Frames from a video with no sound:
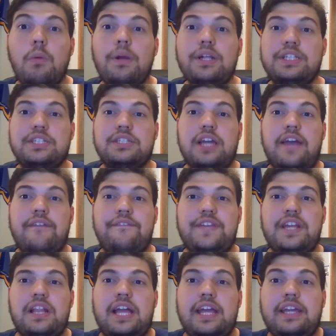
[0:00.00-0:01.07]
Which I
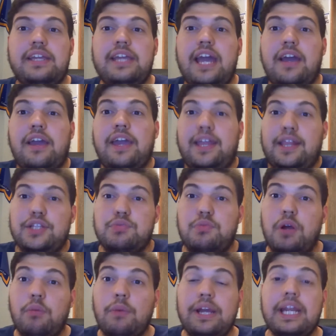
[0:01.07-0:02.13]
feel like, yeah, okay, that's
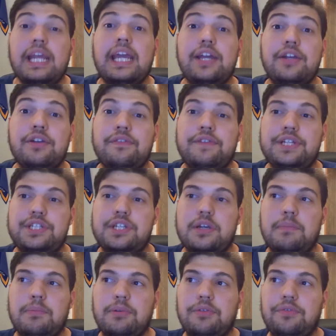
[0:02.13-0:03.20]
one way to get your visa
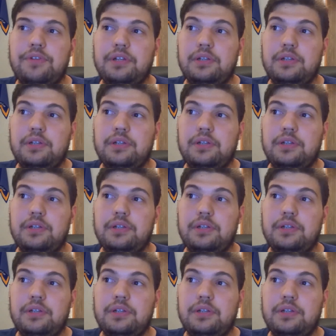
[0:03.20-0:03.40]
approved.